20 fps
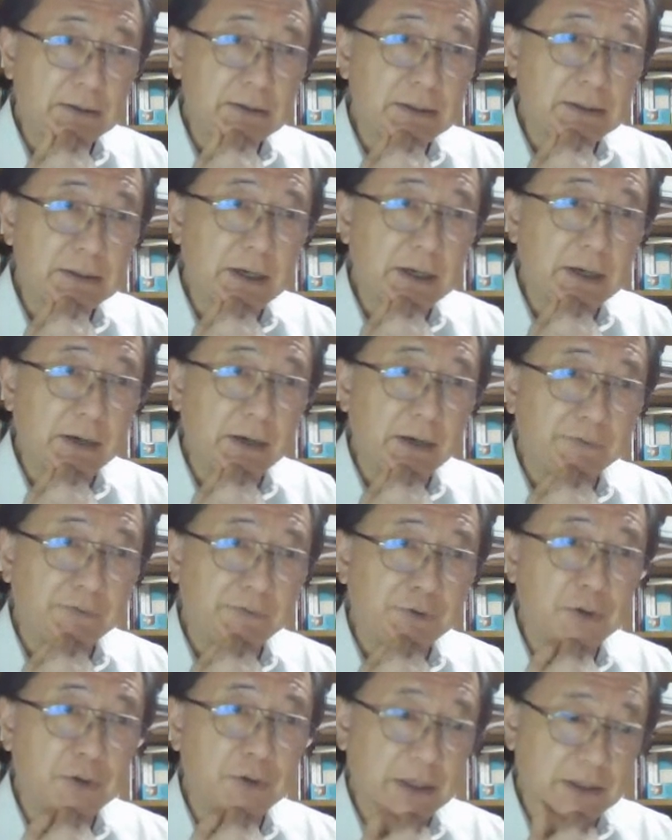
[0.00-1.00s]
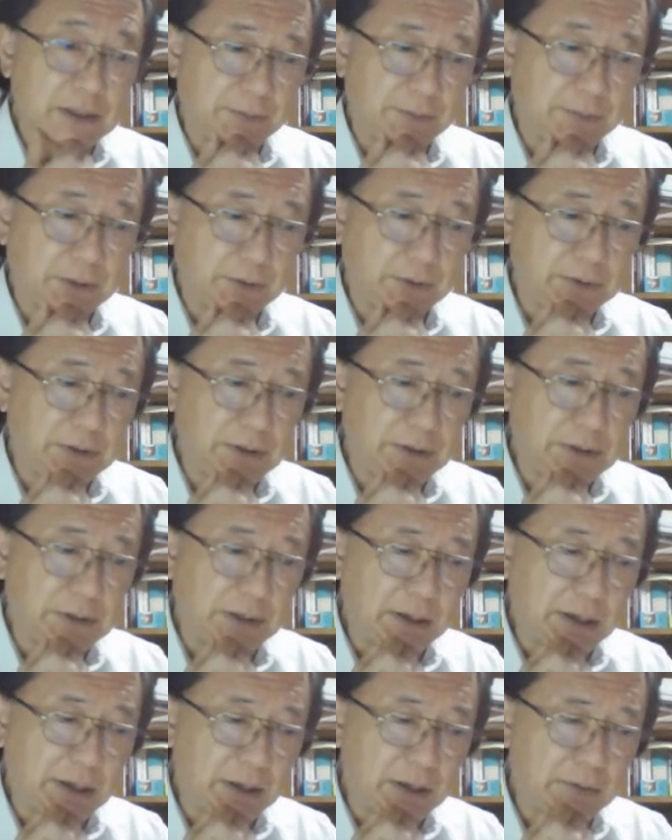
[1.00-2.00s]
a few more things about
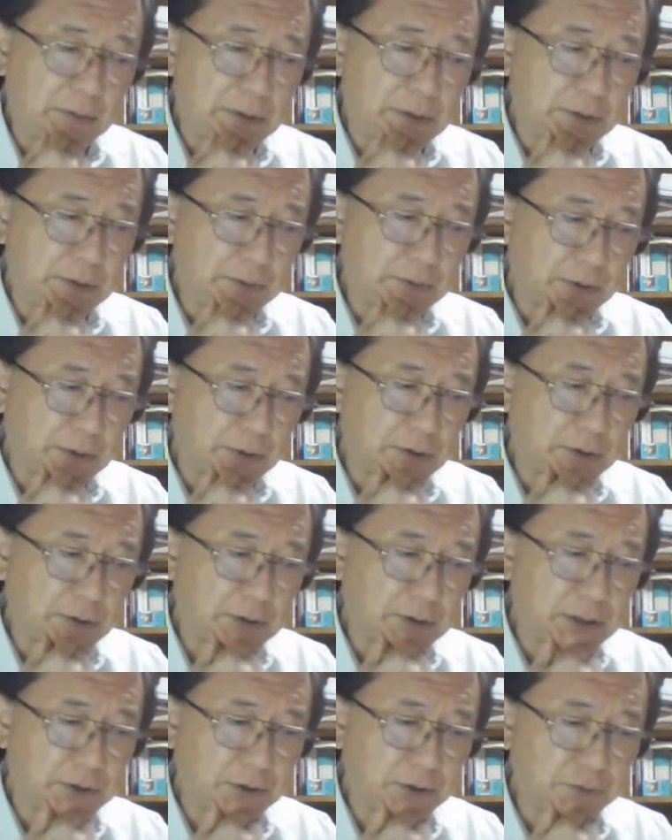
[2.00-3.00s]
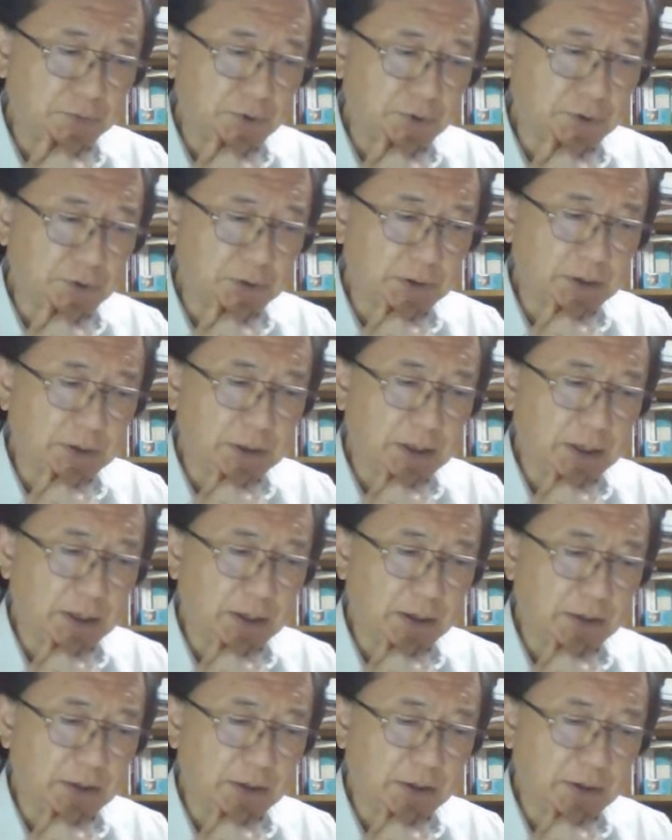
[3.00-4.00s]
our recognition toward the
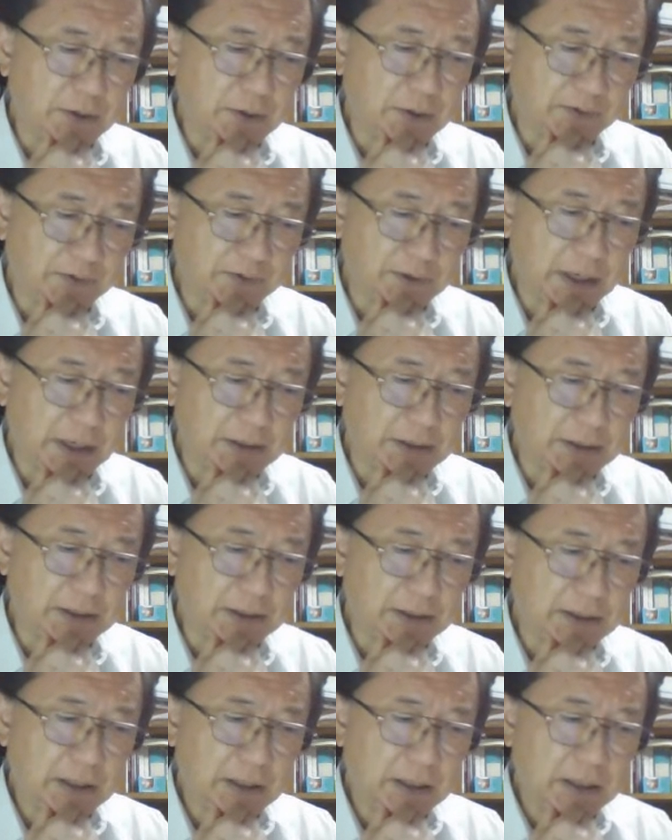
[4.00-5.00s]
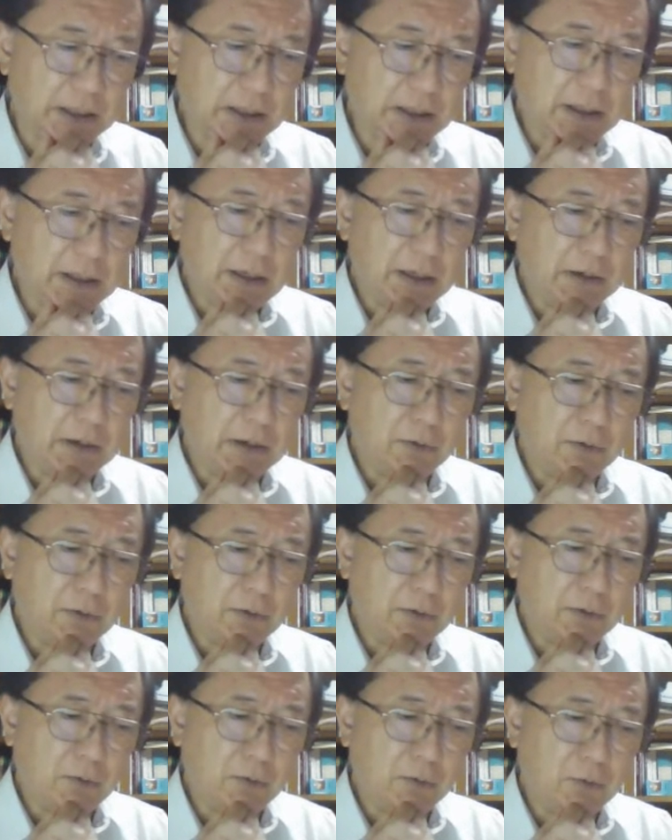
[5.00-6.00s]
COVID-19.
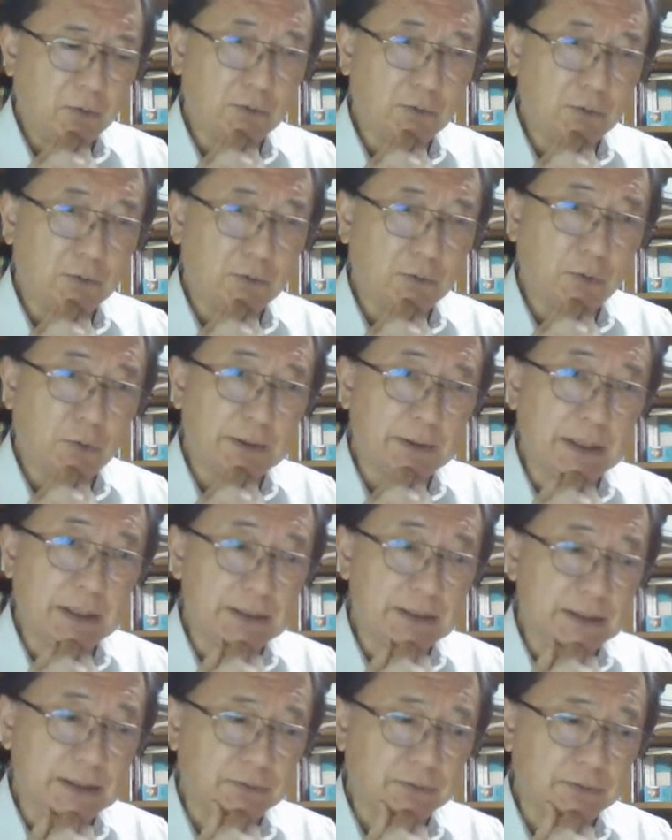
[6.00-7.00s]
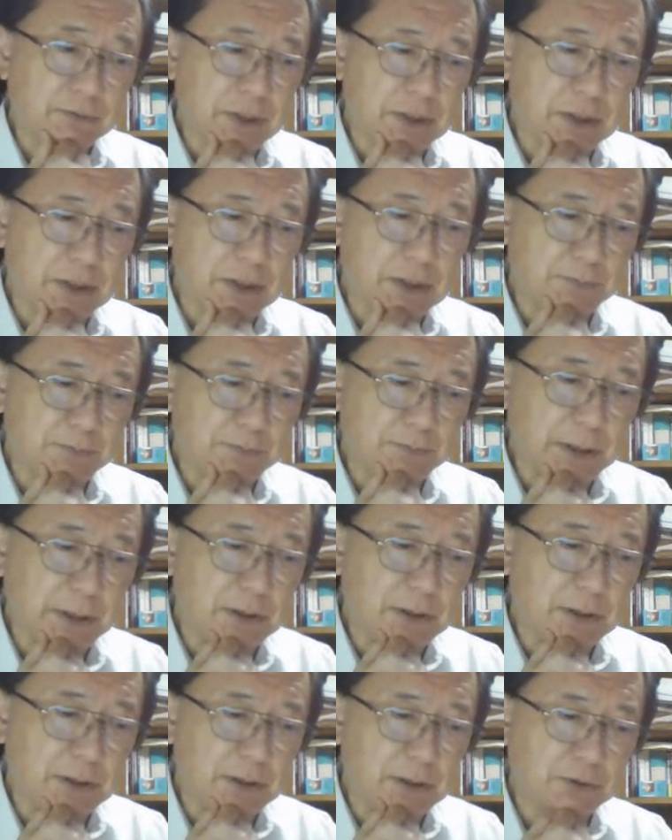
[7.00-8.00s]
One thing is respect
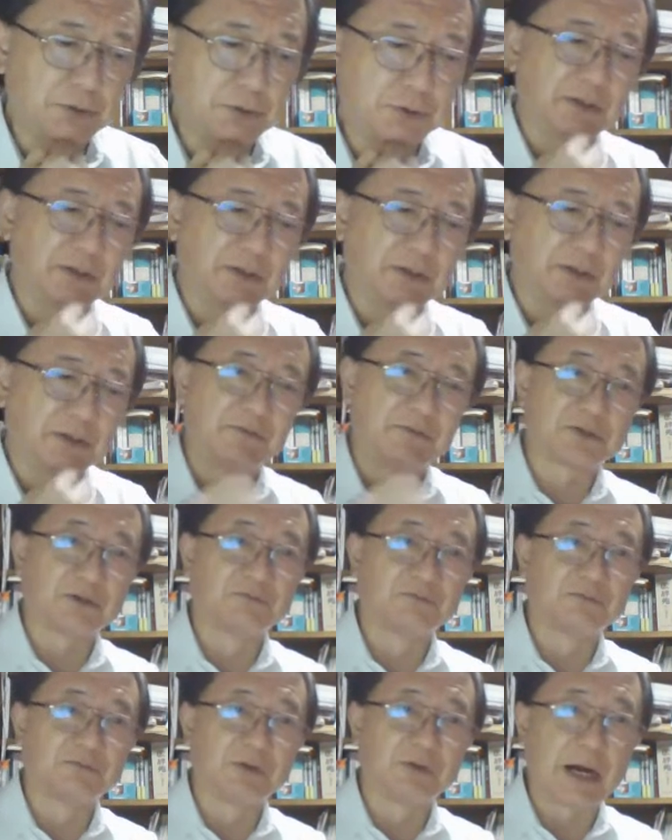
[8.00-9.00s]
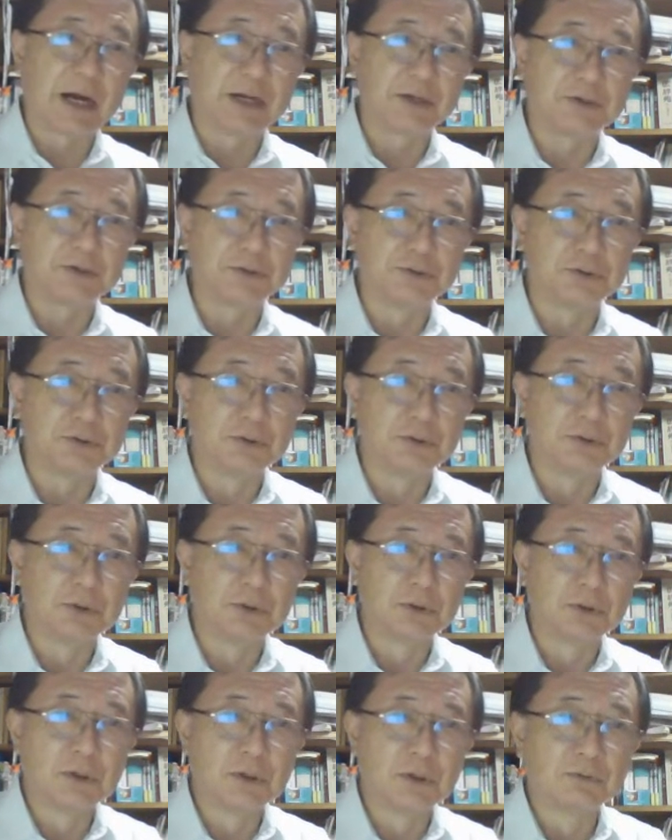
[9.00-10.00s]
to individual value
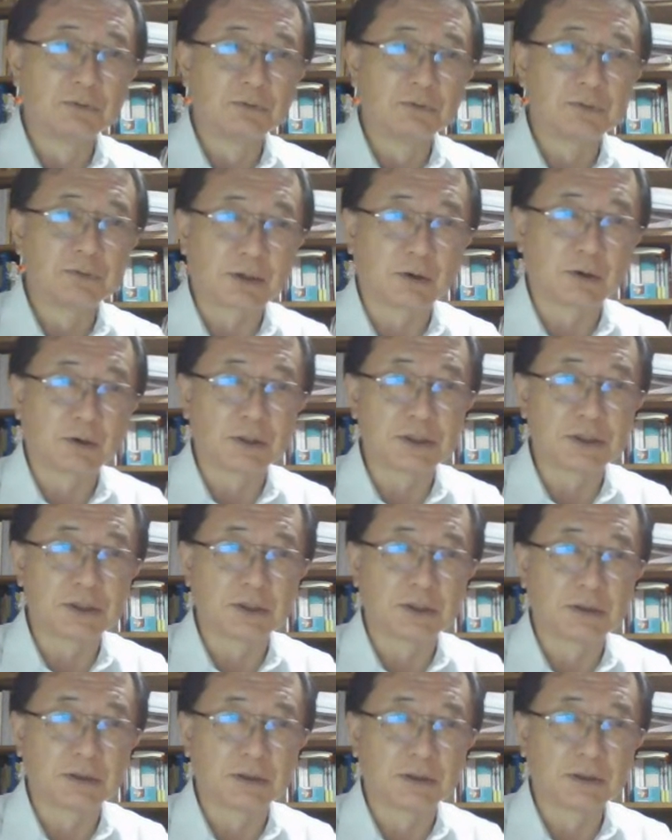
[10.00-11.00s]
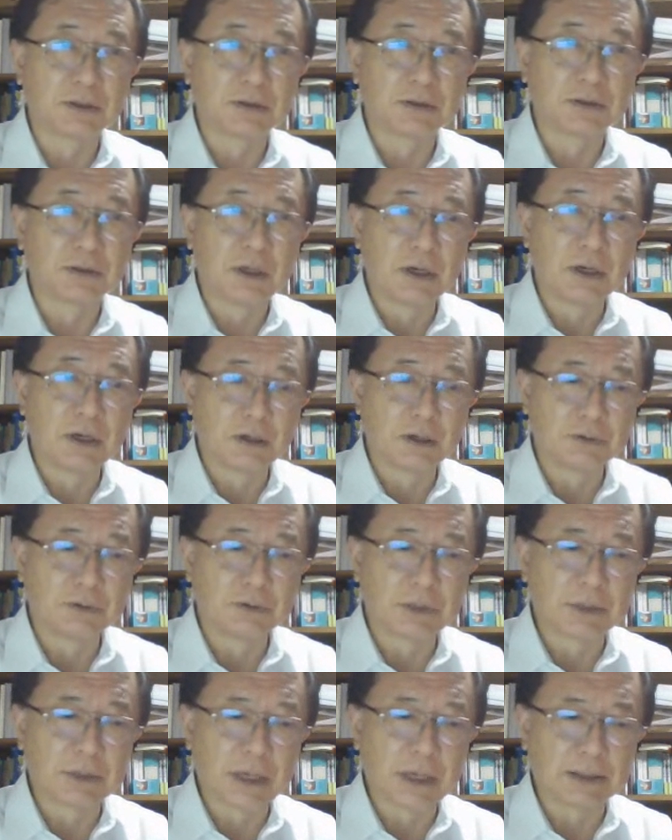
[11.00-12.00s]
recognition.
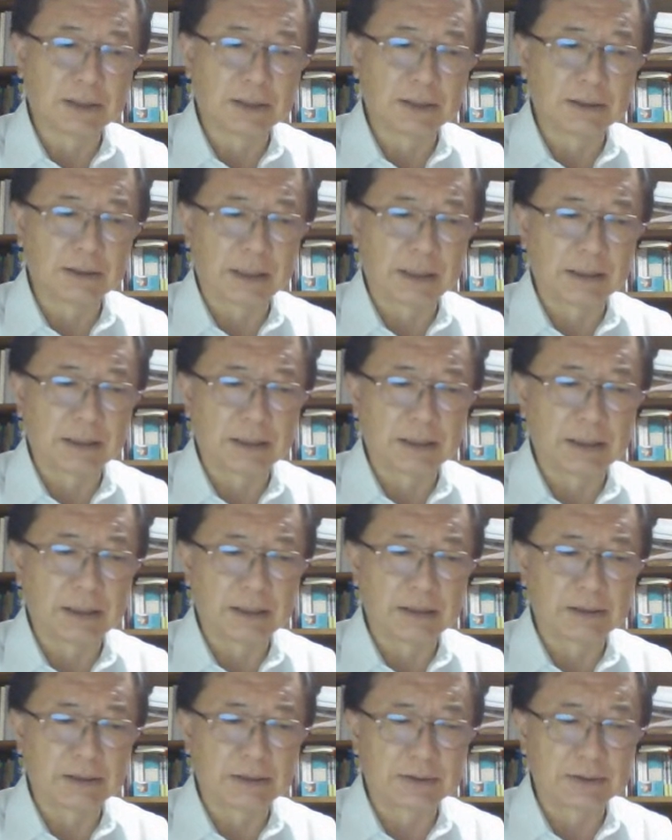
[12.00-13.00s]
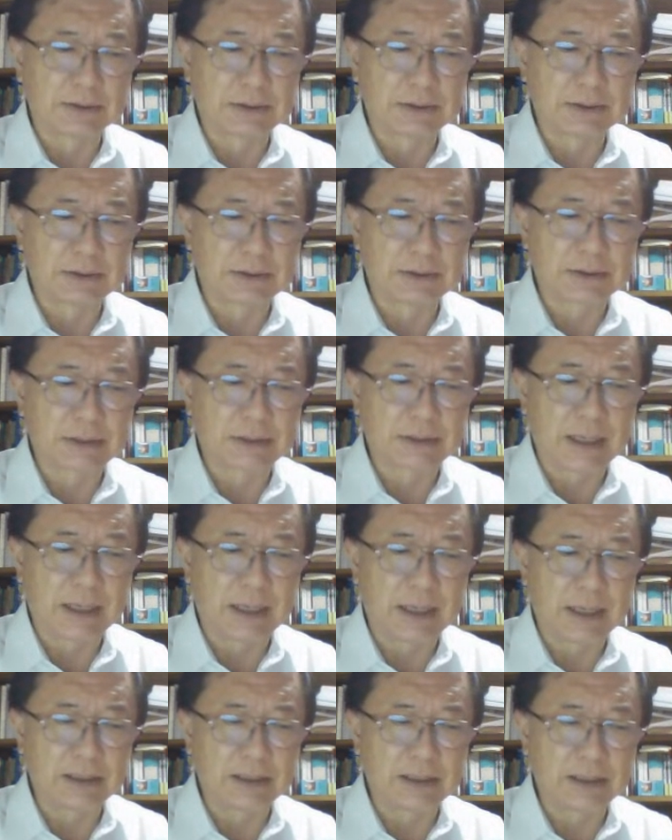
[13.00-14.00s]
That, that is to
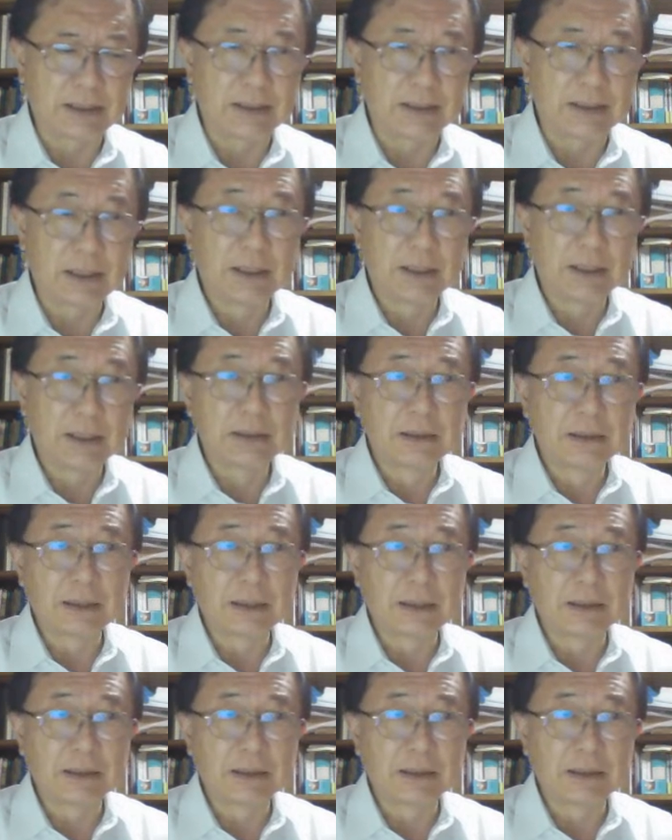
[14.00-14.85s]
say that